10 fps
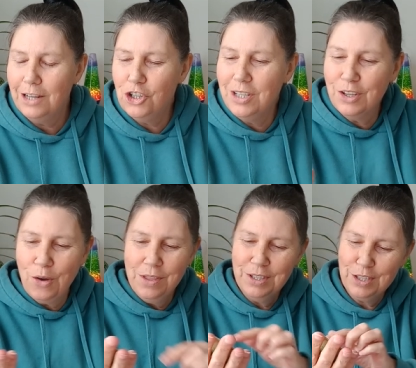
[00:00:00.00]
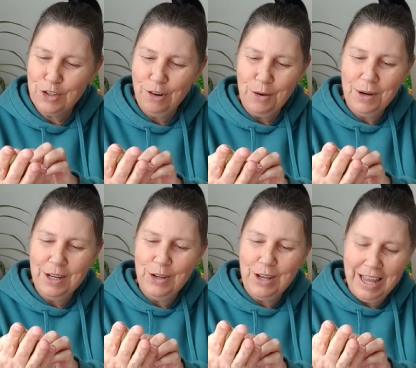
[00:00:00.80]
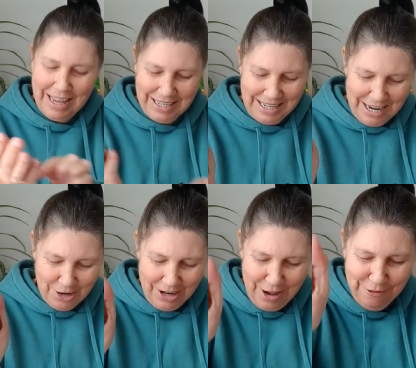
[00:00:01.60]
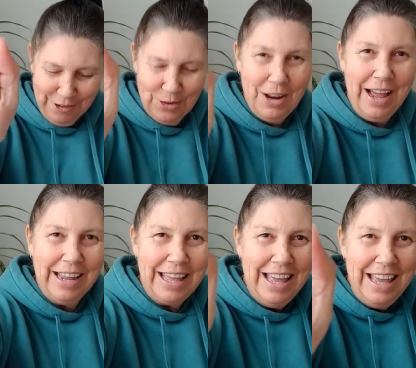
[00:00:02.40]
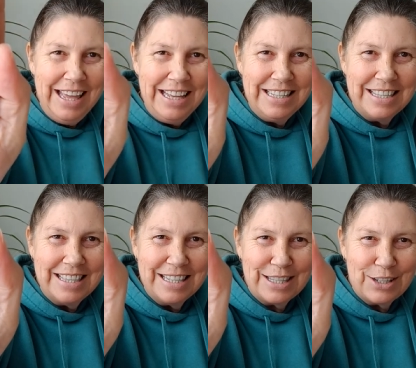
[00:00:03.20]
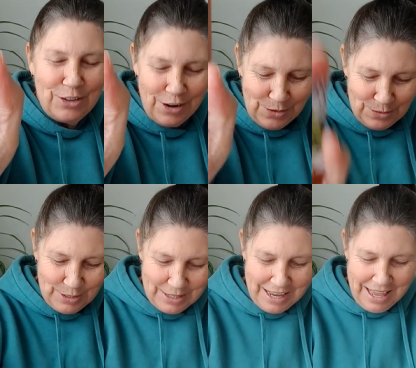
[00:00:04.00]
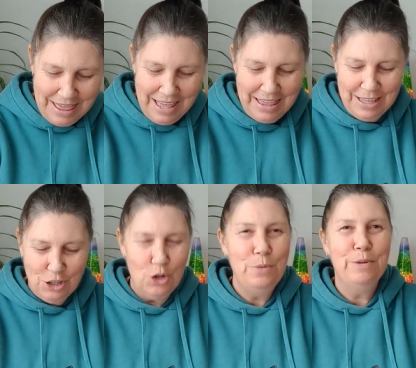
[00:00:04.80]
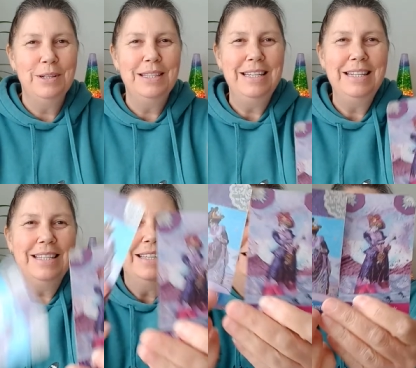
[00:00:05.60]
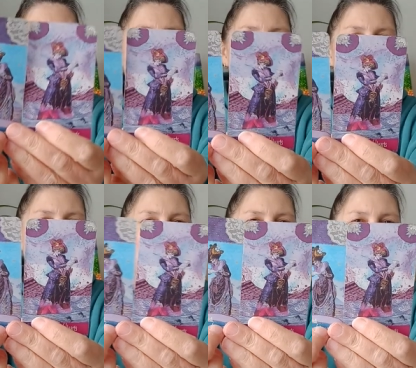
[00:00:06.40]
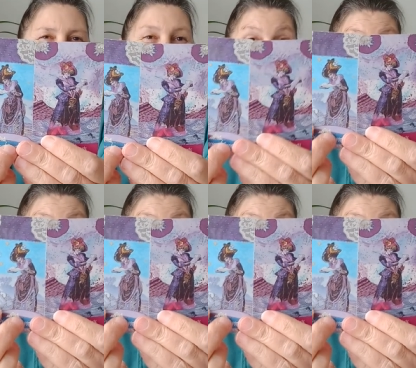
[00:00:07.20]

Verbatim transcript: and she's got this scroll in her hand here, and I feel like it's the scrolls that the two princesses are, are